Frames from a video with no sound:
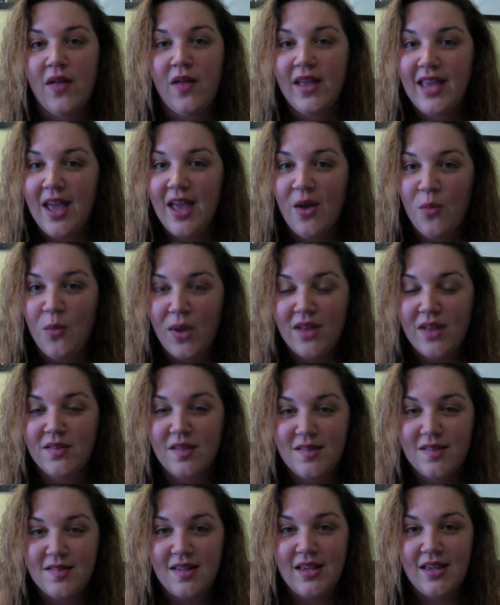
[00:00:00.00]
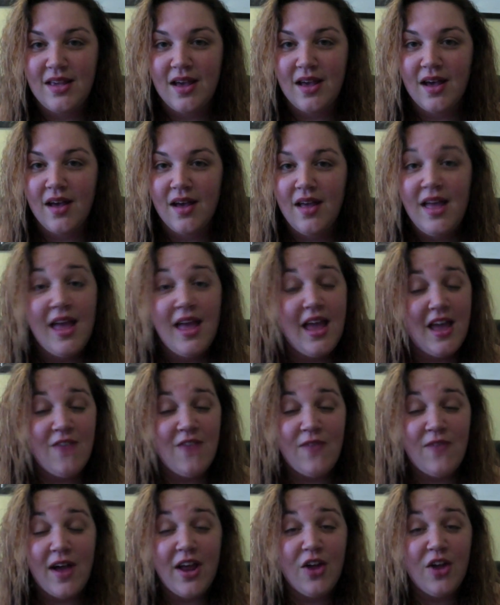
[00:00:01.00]
I can't wait to see
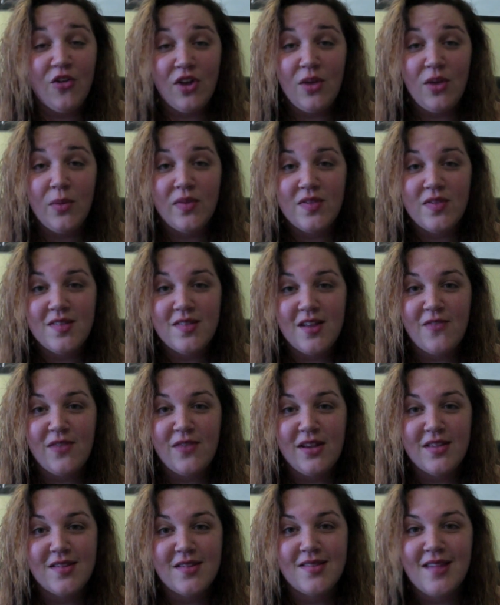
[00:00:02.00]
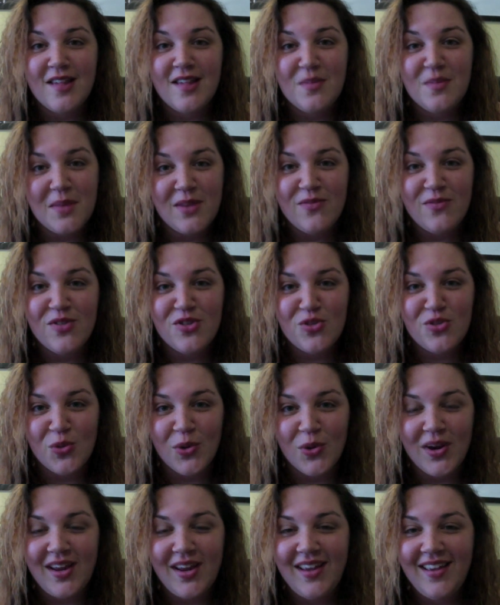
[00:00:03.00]
if I agree with Stephanie's assessment of the
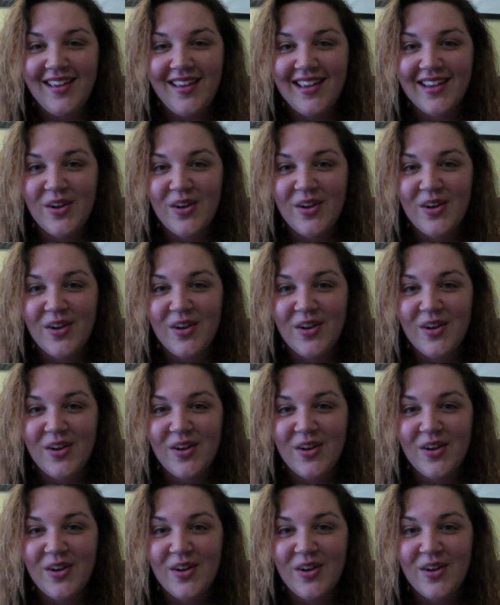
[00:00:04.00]
story,